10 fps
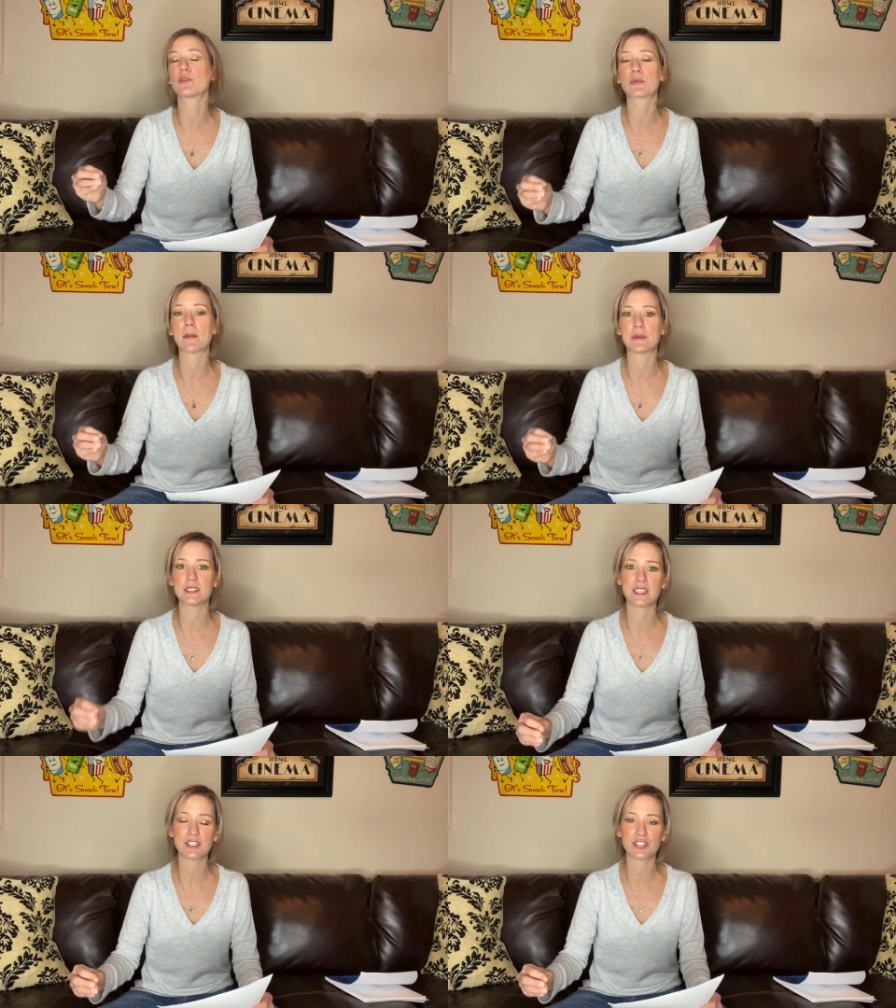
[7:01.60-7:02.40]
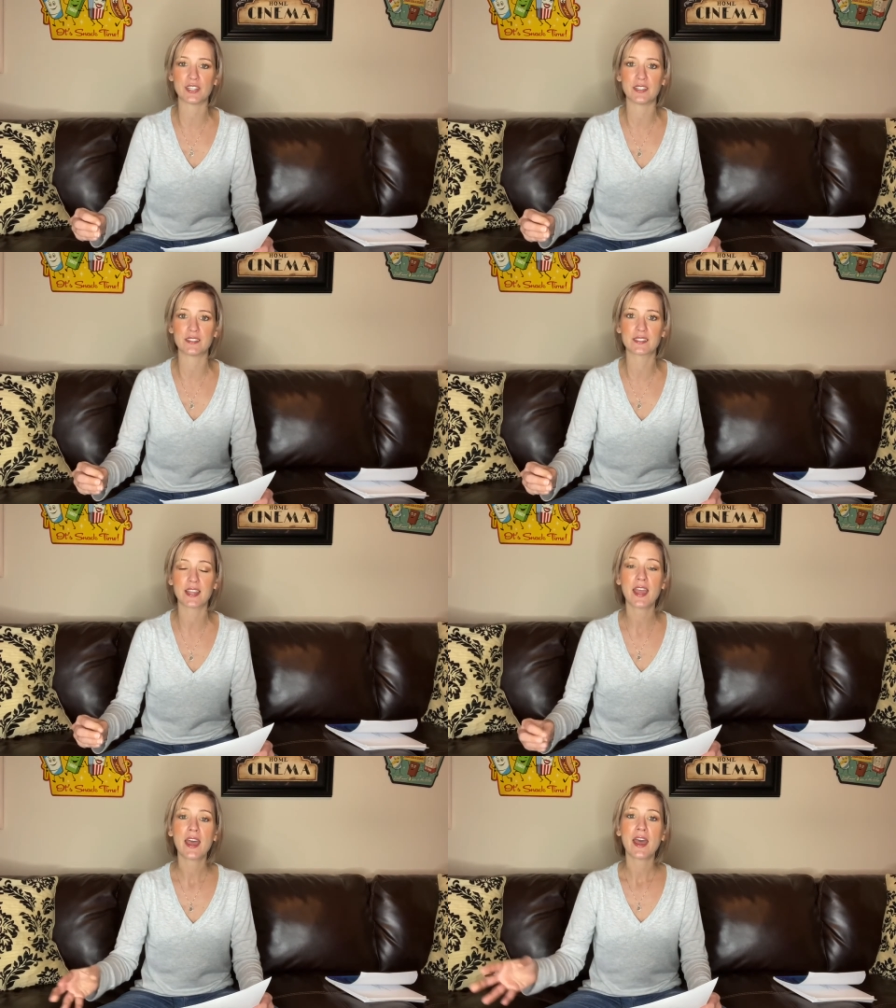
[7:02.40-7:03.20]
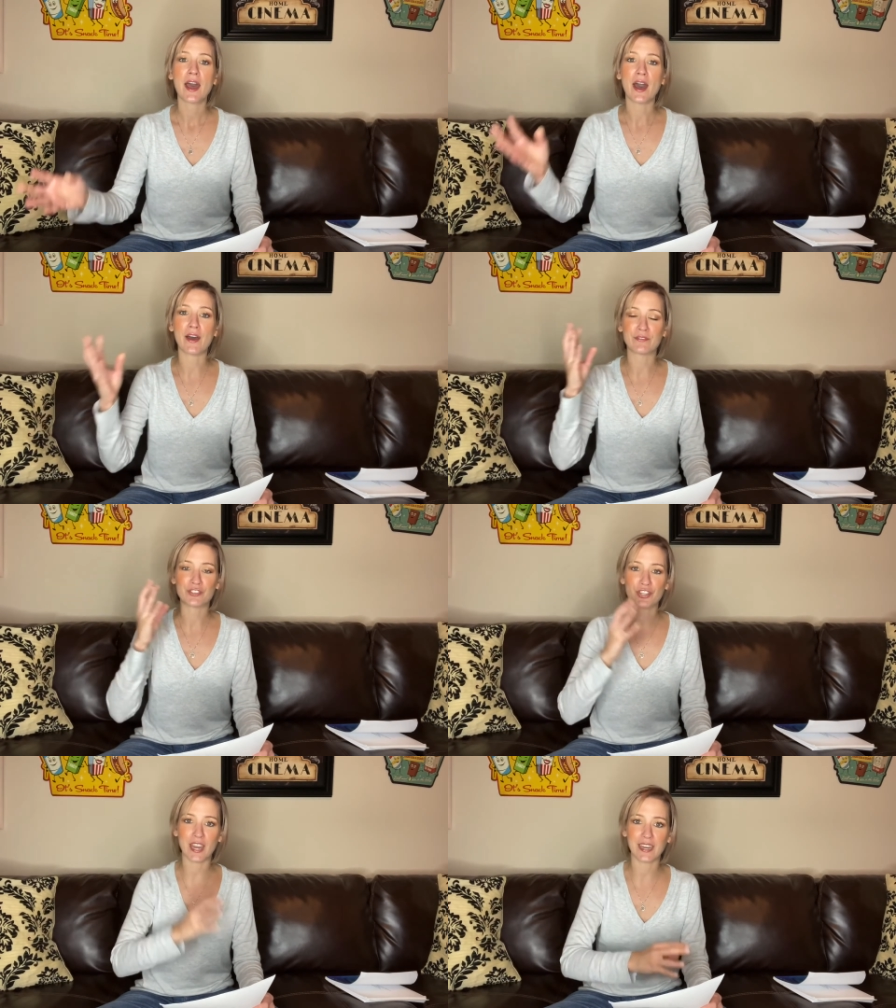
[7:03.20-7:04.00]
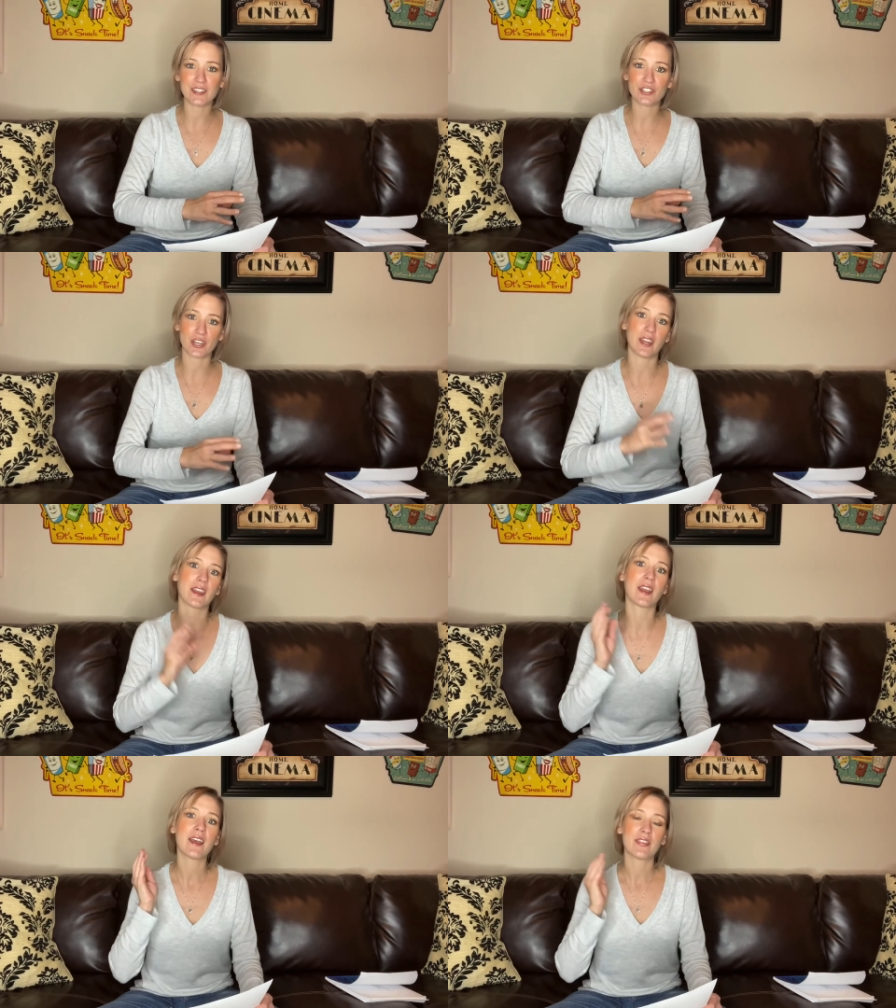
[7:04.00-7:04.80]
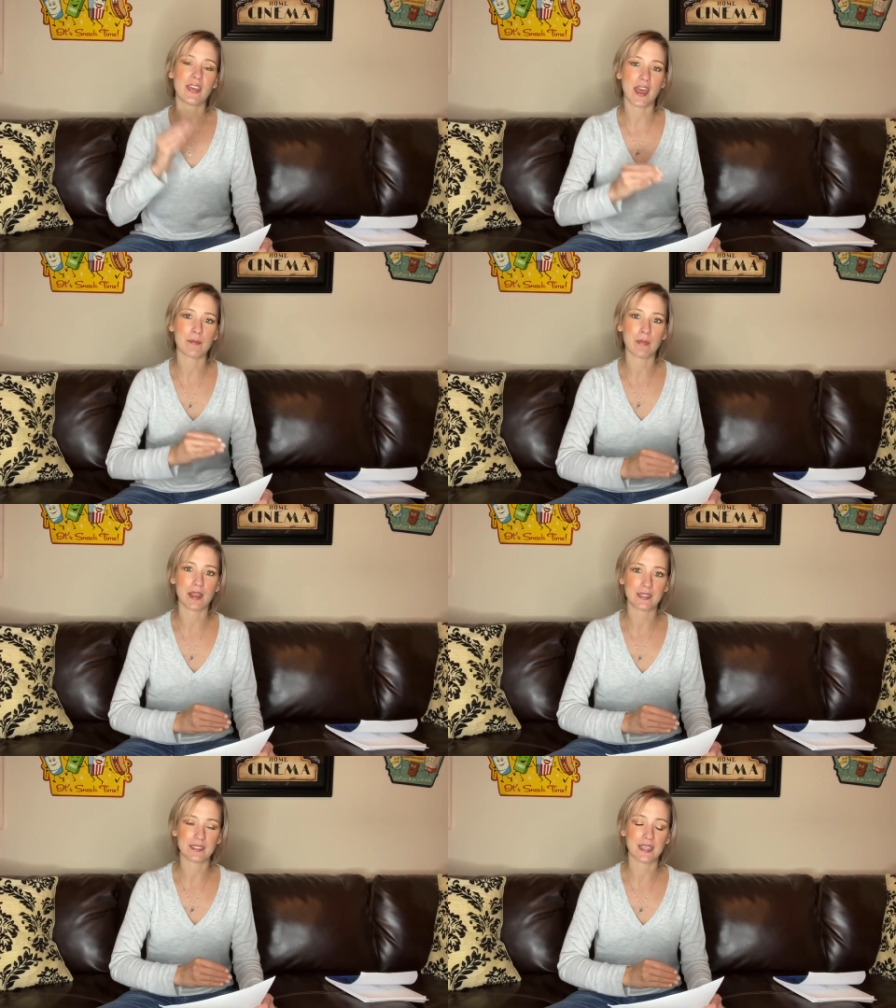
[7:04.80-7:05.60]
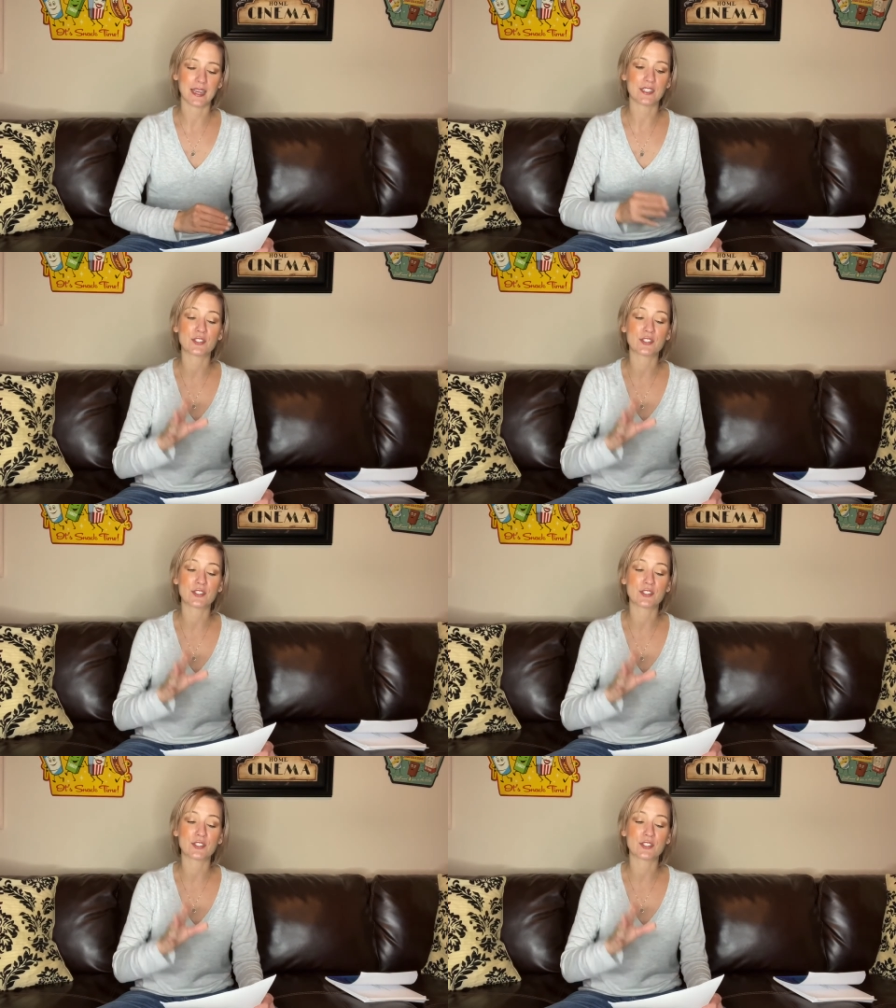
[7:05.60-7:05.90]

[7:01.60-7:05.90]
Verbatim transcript: repetitions of changing that mindset.